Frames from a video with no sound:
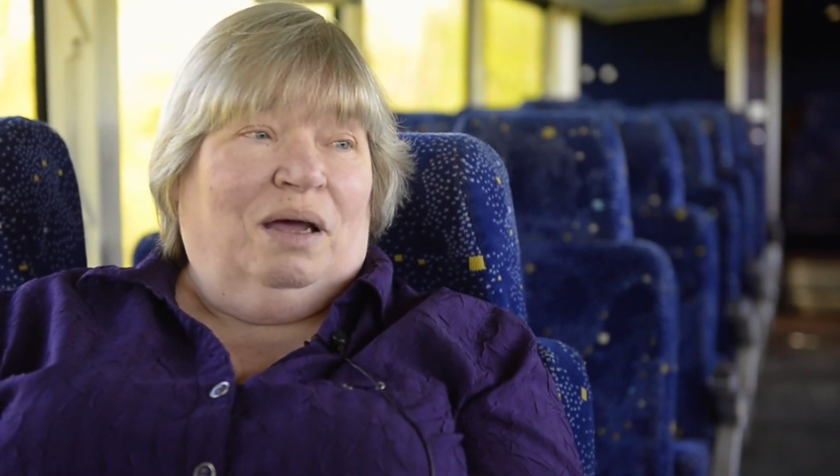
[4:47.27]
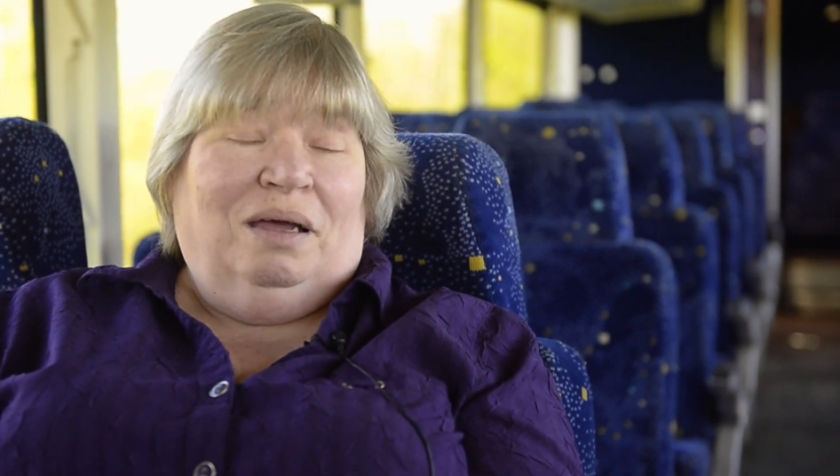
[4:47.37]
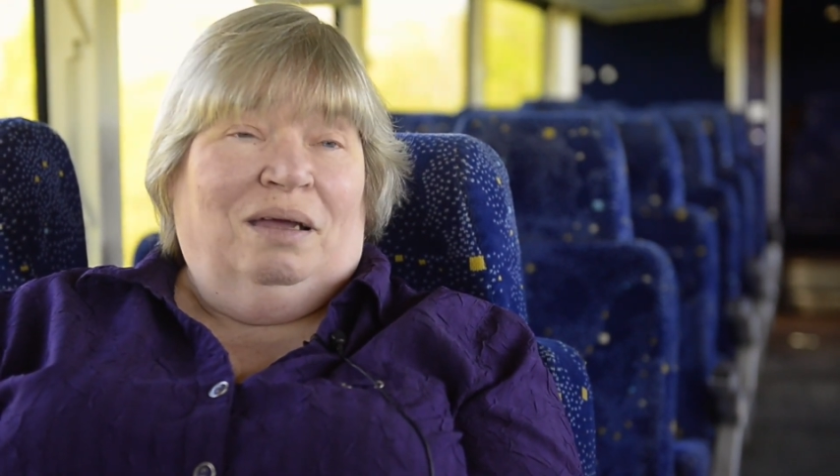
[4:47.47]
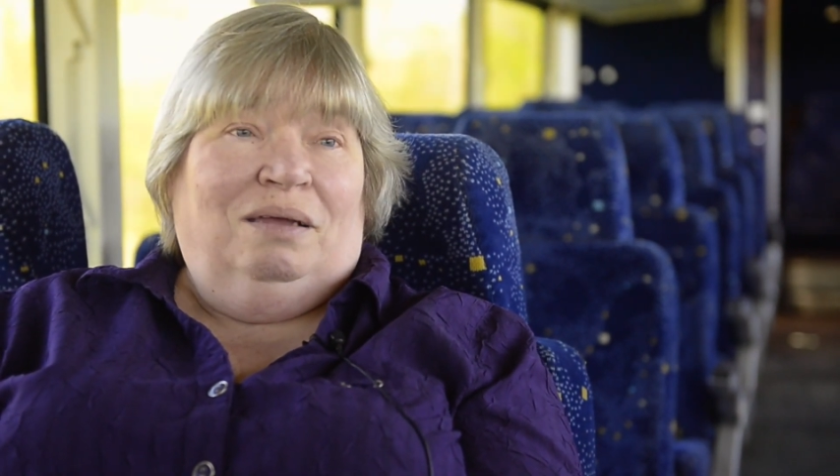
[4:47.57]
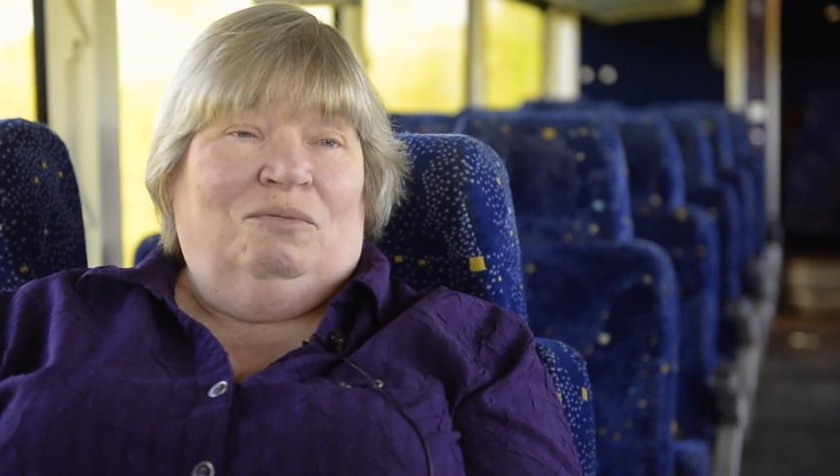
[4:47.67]

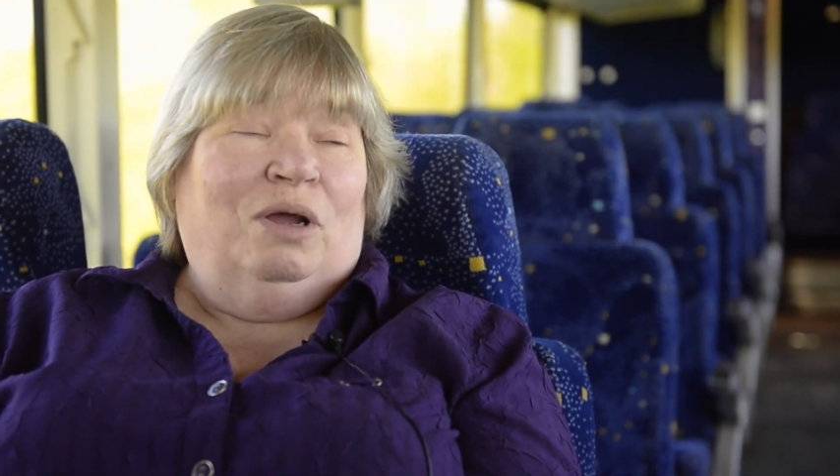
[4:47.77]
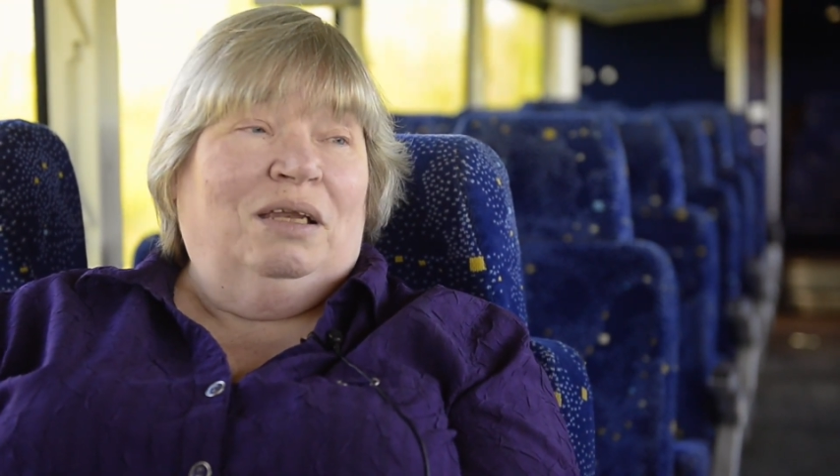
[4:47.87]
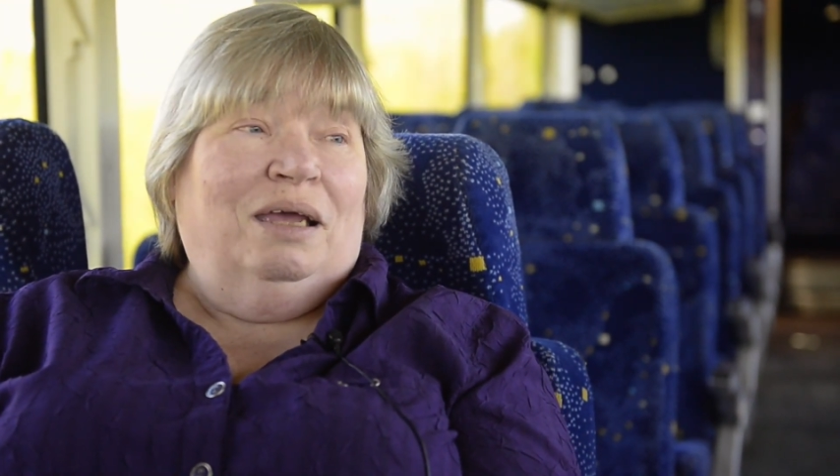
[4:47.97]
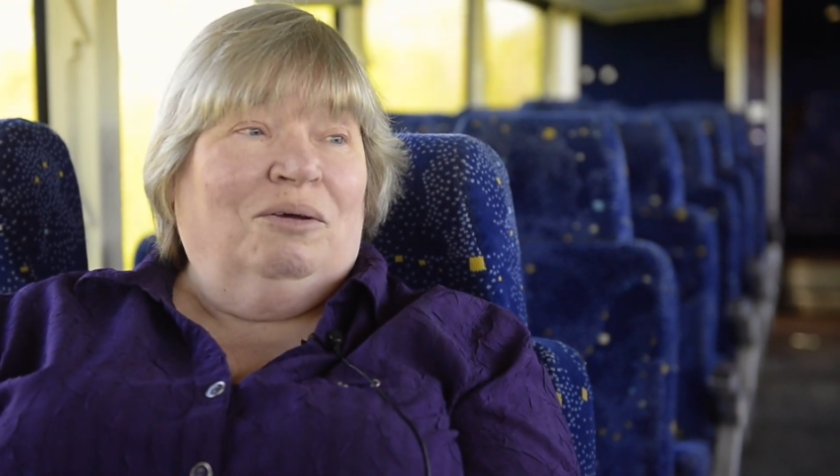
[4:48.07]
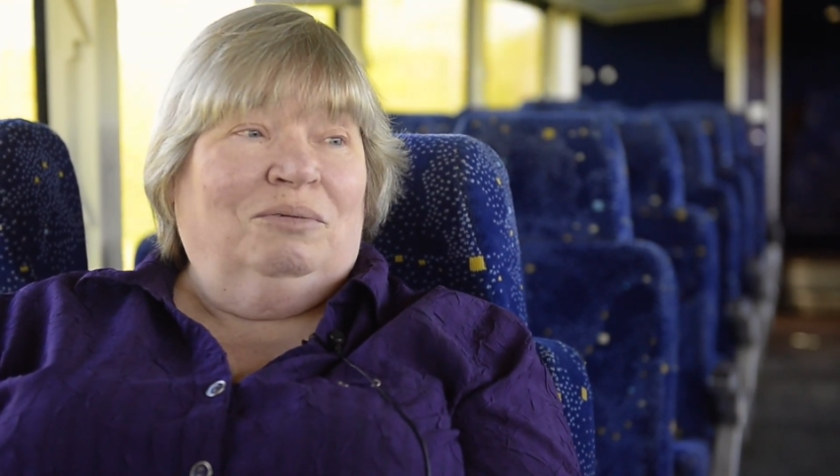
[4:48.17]
I right
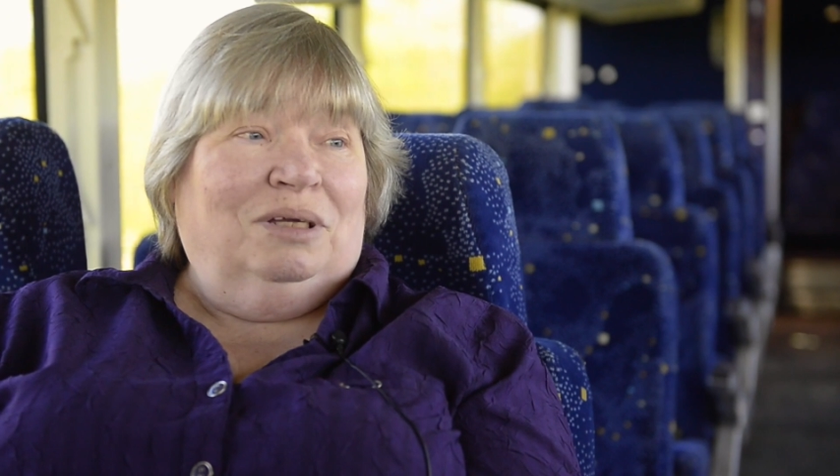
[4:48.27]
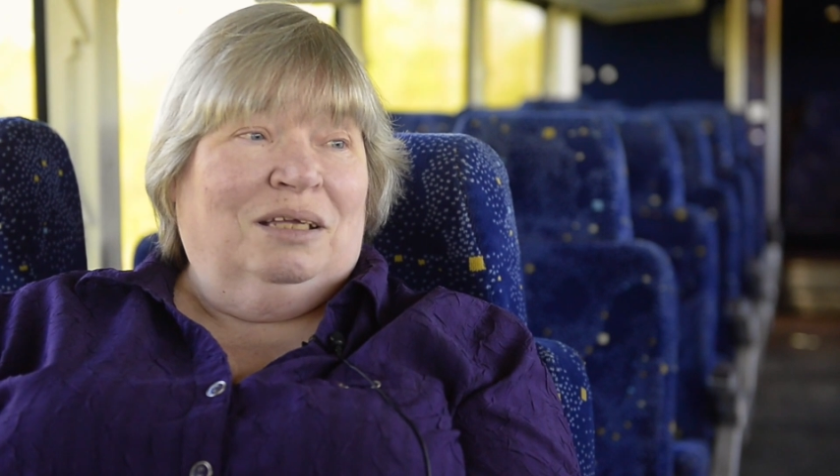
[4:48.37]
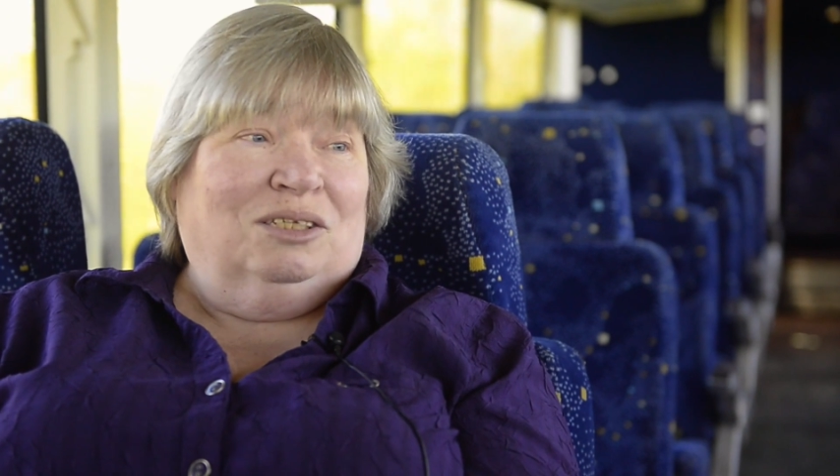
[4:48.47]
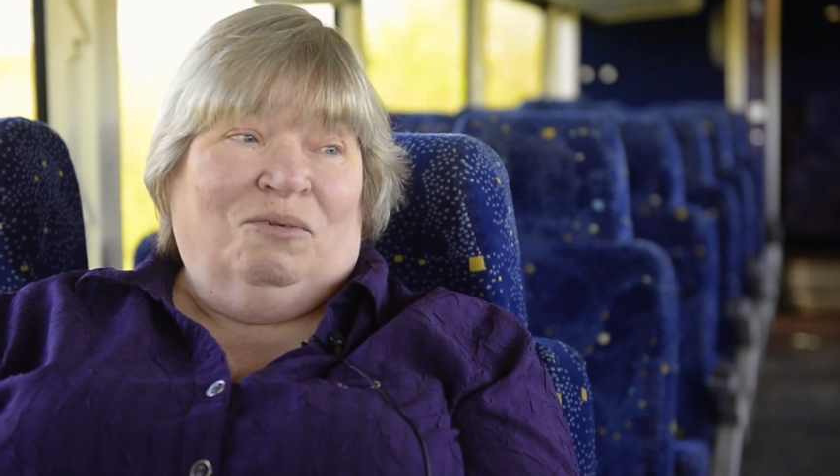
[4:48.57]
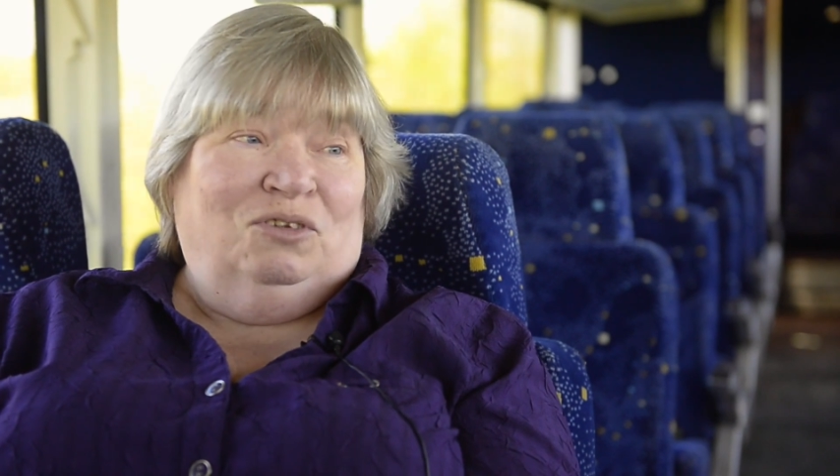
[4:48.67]
now,
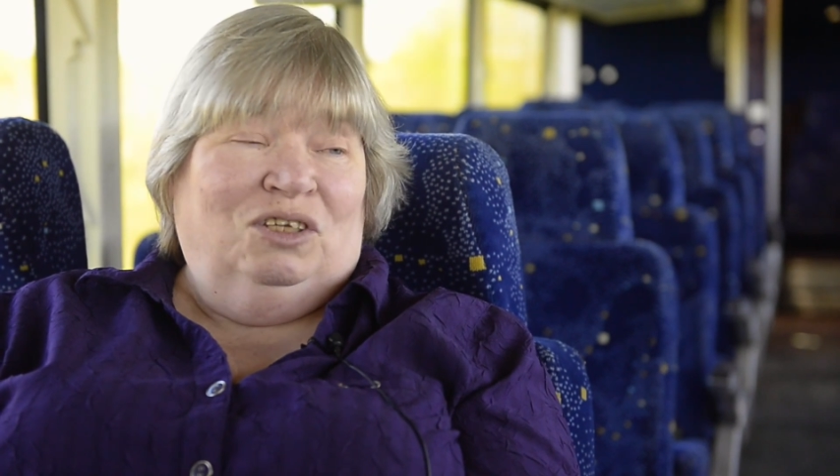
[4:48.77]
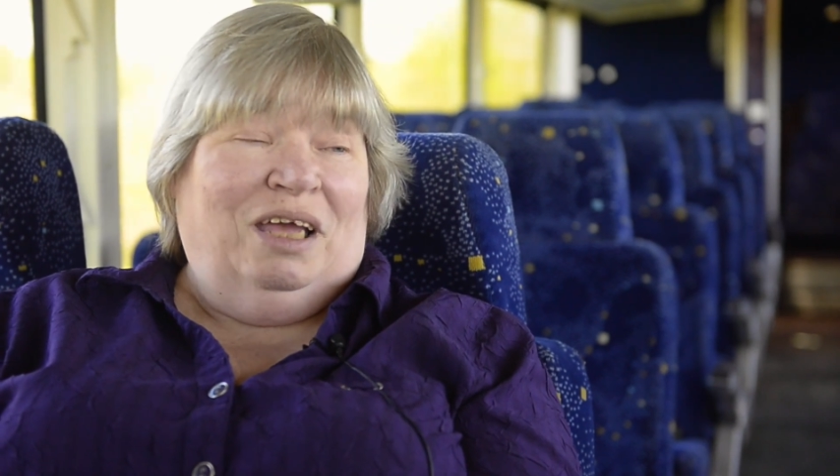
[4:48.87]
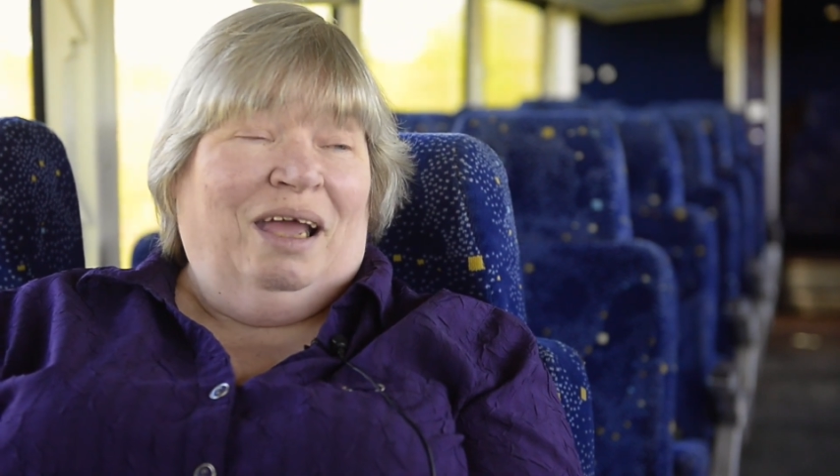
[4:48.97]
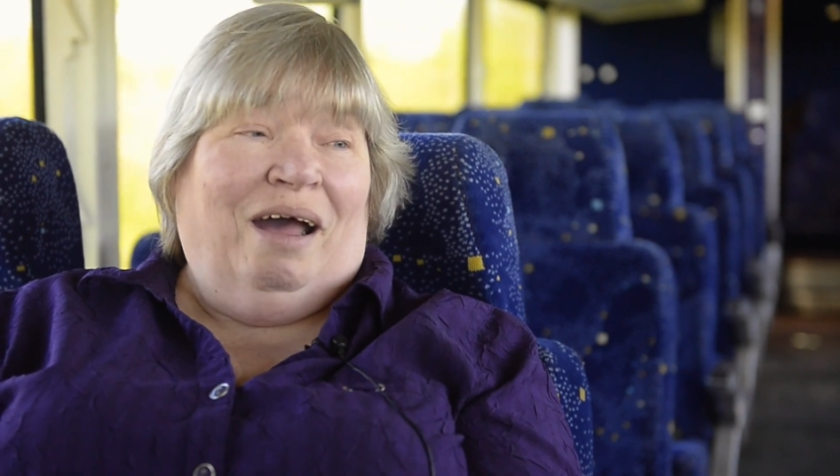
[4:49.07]
as of today,